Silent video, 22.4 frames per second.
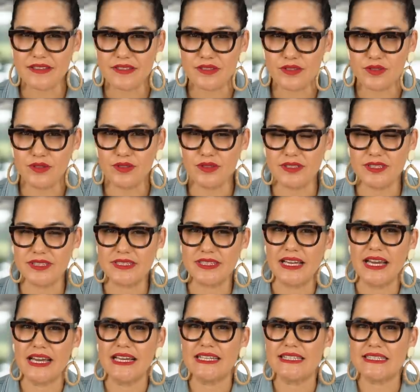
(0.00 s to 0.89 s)
sauce
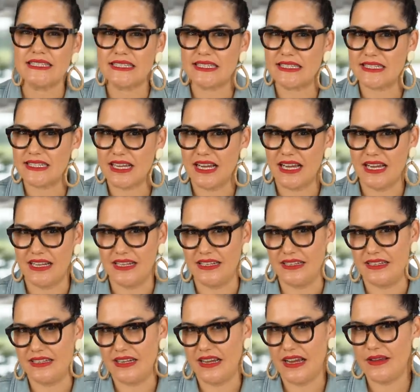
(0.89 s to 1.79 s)

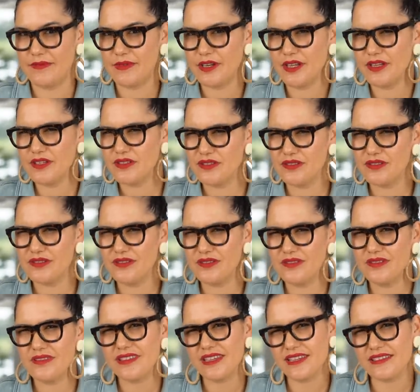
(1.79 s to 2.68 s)
started. I'm gonna
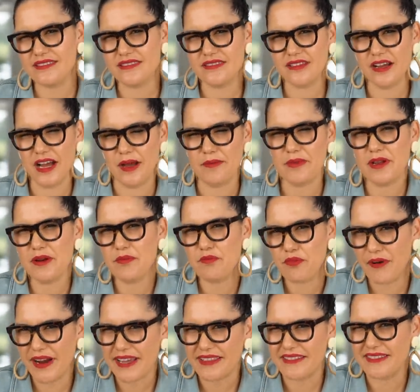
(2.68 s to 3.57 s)
do this, I'm gonna
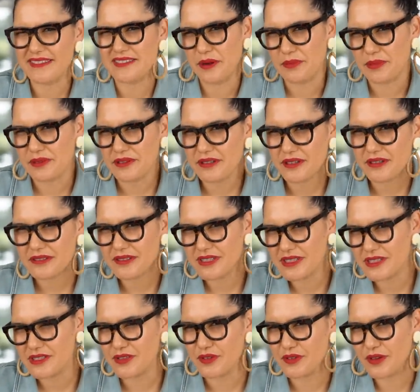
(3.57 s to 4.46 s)
break this up a little
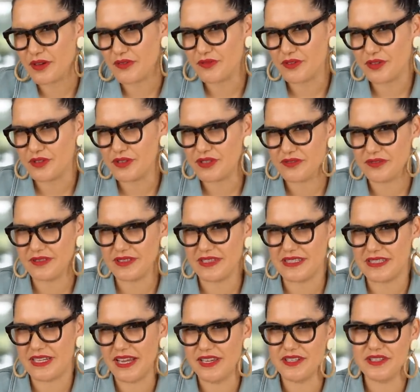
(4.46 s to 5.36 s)
into a few different
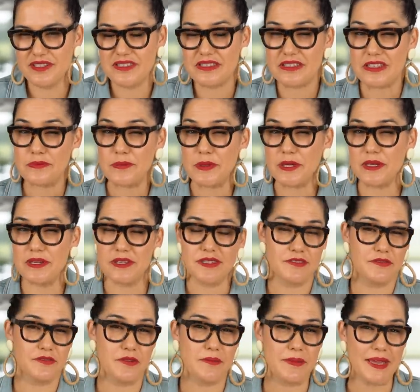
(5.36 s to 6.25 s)
stages just
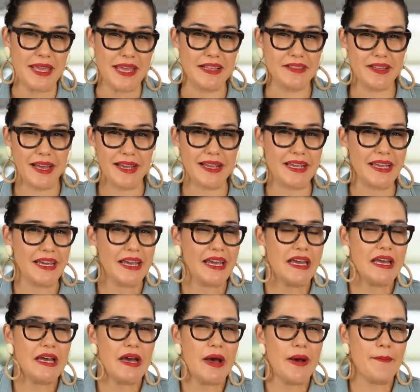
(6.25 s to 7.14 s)
because for me, like
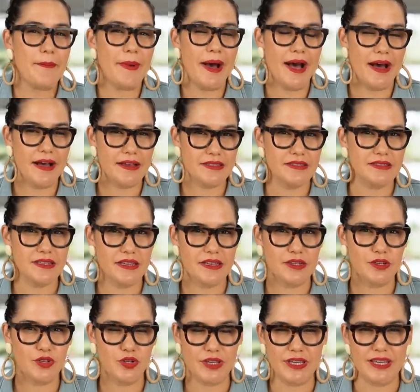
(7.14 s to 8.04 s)

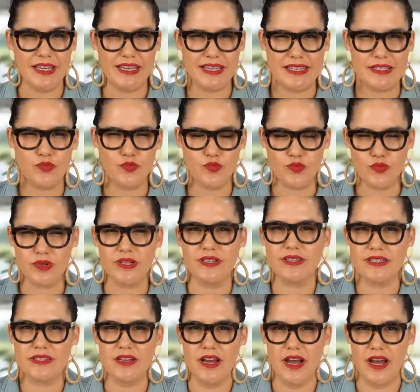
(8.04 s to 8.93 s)
pasta cooking is
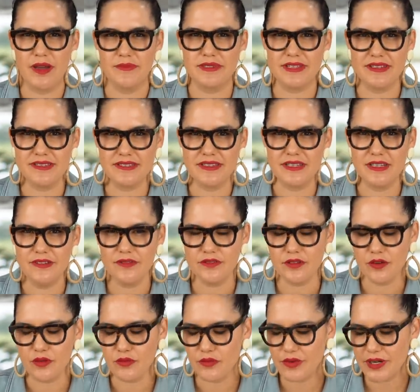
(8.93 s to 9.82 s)
really time sensitive,
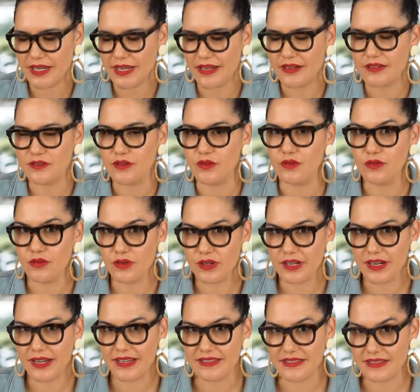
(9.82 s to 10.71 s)
so I wanna get as
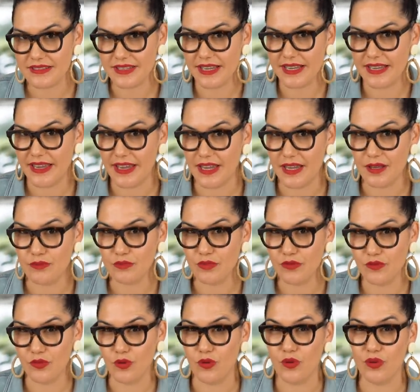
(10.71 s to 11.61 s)
organized as I can
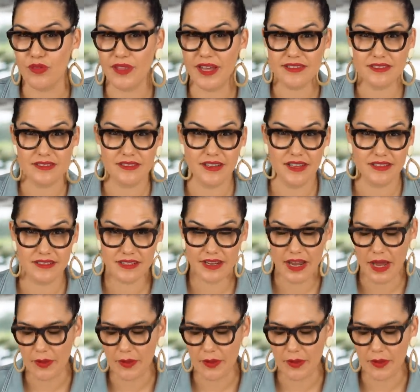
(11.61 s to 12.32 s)
before that starts to